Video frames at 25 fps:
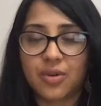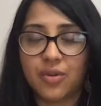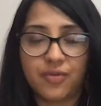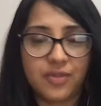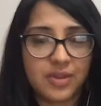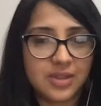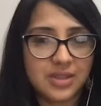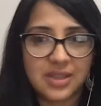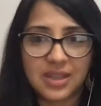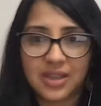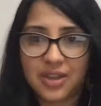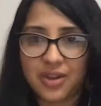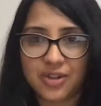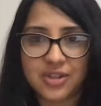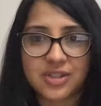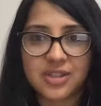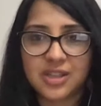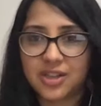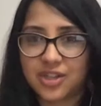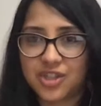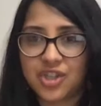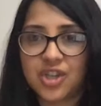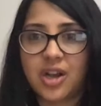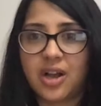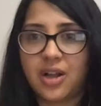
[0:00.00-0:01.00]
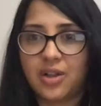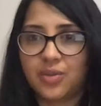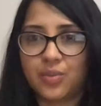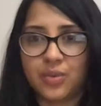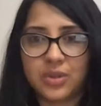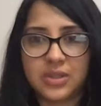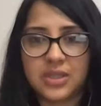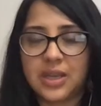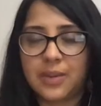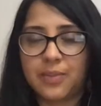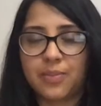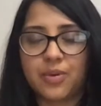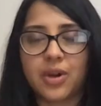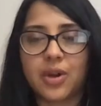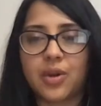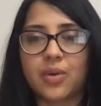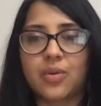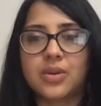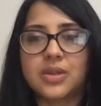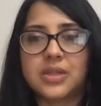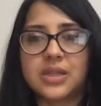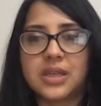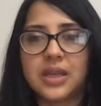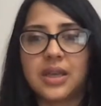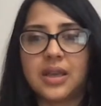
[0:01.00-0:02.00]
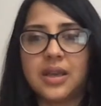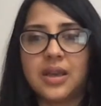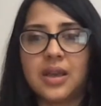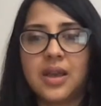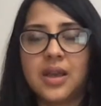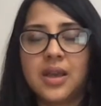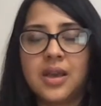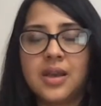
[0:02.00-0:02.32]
Obviously, your sick child will take priority.